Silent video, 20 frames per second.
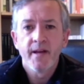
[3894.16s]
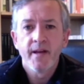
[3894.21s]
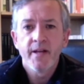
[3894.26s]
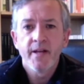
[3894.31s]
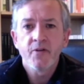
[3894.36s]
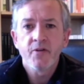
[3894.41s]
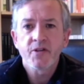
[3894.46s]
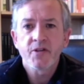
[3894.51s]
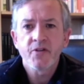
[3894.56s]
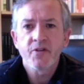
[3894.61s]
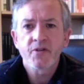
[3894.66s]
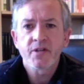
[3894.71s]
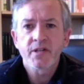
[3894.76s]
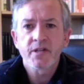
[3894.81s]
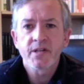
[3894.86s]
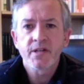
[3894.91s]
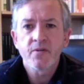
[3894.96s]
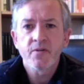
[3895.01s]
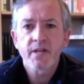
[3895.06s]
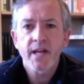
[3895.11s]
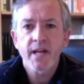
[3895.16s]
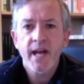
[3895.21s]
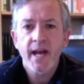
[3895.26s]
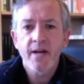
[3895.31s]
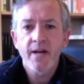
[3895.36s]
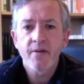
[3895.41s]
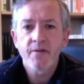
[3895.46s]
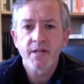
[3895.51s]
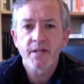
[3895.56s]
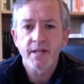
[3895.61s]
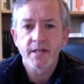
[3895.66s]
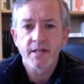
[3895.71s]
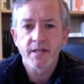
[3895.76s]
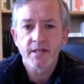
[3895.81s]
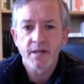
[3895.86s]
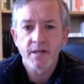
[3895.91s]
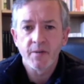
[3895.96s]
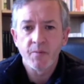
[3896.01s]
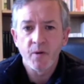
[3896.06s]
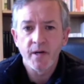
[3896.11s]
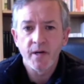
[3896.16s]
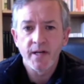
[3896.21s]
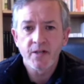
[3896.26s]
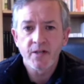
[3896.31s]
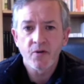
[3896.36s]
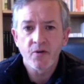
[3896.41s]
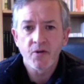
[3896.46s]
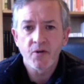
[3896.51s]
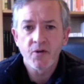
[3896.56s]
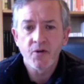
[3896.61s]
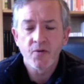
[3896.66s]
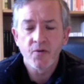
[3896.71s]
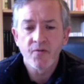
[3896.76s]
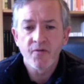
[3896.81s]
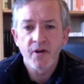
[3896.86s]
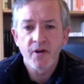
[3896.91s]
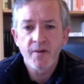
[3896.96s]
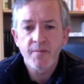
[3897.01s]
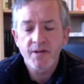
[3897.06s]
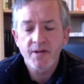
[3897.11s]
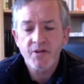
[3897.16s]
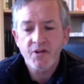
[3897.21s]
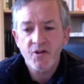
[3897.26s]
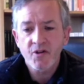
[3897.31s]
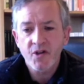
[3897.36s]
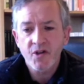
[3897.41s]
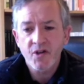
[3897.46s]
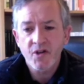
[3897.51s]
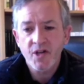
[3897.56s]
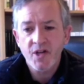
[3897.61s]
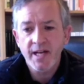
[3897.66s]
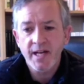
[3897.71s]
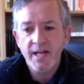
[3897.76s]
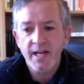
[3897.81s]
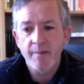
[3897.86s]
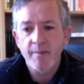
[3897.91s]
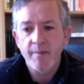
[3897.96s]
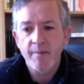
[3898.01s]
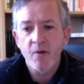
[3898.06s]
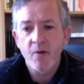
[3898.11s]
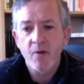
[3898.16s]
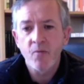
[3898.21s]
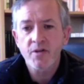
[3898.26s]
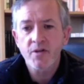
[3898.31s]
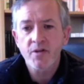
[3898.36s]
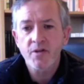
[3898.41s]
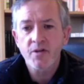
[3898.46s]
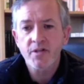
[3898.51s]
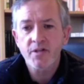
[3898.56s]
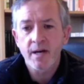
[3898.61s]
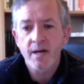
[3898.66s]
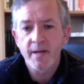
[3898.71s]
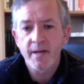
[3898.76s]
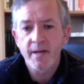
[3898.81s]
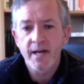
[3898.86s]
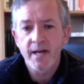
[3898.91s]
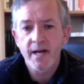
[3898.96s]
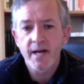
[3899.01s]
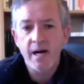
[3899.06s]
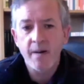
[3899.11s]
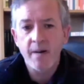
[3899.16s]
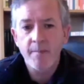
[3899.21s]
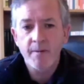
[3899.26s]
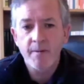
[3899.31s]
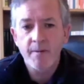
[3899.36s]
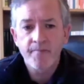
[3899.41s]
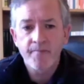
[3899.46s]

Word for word: You're, you're still counting in some ways, or you're very much thinking about what's coming up.